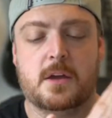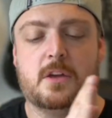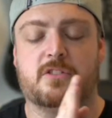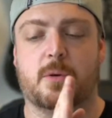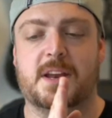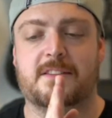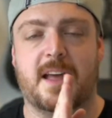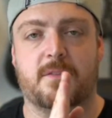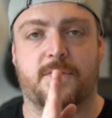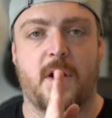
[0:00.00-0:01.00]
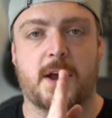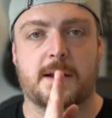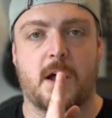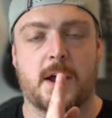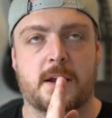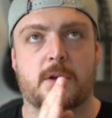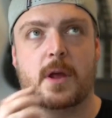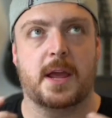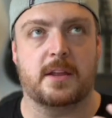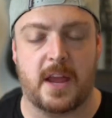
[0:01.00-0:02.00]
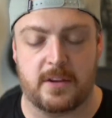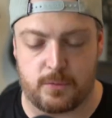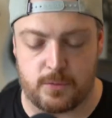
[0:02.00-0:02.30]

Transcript: So it is that fine line. And it's,